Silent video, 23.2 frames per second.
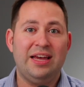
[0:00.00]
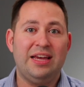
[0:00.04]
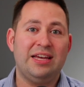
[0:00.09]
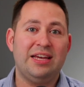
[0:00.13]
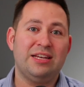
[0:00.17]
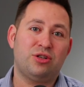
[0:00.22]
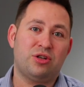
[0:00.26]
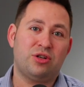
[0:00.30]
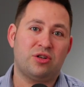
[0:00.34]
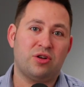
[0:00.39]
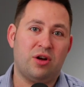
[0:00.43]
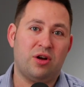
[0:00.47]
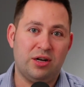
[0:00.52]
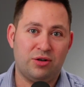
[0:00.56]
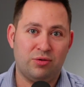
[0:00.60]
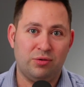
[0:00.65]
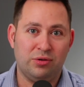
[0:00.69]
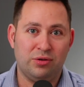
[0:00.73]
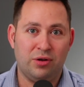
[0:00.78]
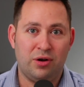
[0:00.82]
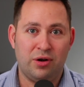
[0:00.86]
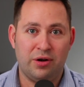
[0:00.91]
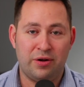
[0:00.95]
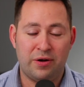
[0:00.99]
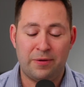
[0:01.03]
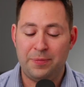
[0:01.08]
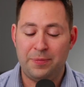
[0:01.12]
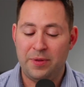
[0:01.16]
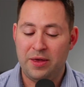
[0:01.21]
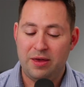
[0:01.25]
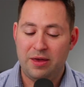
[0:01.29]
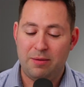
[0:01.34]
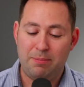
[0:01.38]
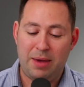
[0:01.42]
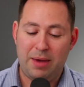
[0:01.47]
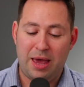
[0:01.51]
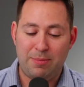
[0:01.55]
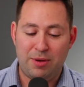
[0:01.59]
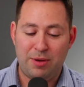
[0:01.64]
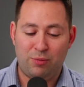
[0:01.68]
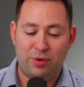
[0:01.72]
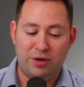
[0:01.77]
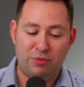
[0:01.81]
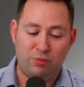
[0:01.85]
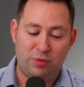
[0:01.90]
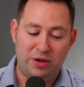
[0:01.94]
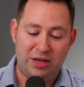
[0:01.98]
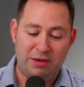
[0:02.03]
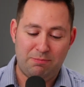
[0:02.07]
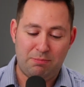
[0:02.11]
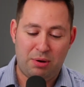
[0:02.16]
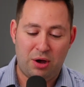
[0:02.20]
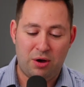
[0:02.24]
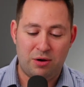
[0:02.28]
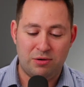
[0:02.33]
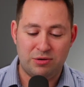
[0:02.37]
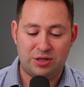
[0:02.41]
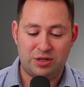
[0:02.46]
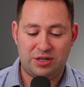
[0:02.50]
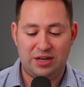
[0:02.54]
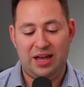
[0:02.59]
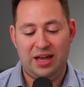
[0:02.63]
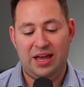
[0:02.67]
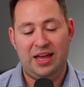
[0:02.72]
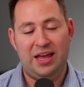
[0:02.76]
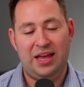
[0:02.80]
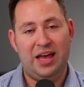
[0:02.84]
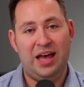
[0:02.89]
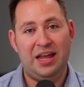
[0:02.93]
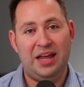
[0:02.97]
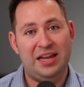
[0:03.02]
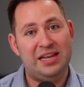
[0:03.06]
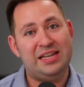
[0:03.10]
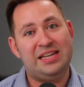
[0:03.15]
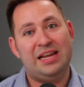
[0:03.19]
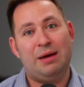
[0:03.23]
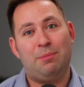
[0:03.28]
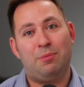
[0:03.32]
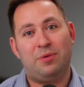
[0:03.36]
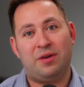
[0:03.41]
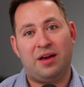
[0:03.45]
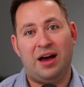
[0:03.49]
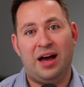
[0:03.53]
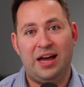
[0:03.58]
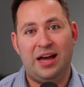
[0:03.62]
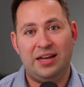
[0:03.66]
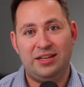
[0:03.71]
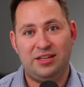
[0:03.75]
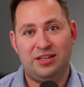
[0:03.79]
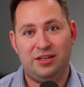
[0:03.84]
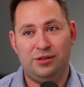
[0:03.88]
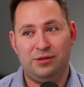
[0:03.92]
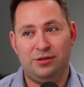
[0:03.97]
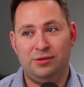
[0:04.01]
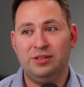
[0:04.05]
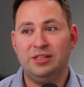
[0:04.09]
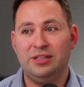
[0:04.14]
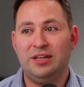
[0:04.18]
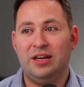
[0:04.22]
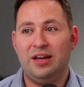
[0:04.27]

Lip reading: is to talk to a lawyer. Maybe when we post an in-depth guide to